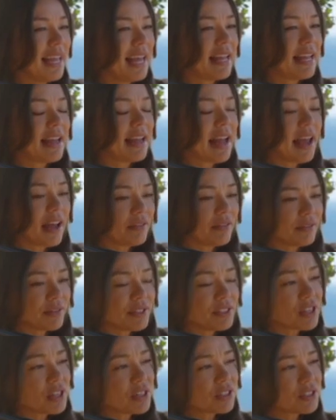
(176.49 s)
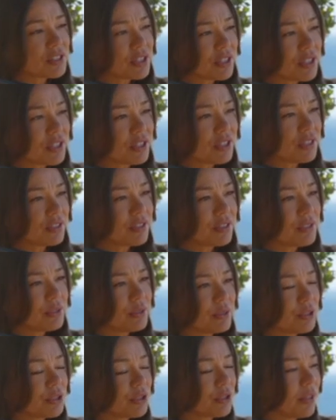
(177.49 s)
And every doctor who
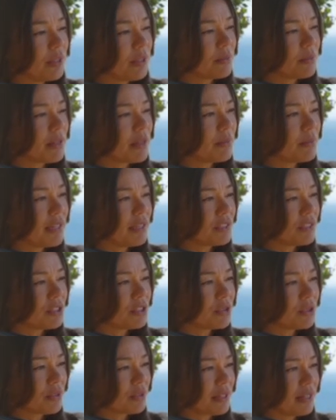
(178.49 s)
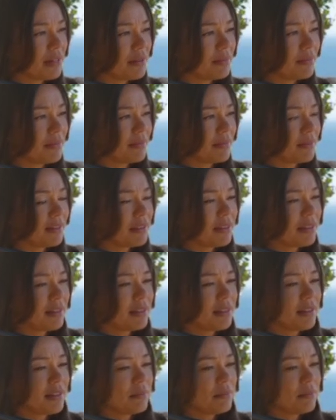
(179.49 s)
is trained by the mainstream
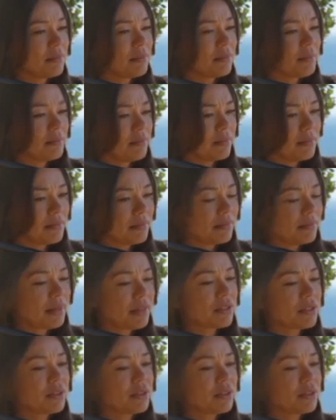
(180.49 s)
medical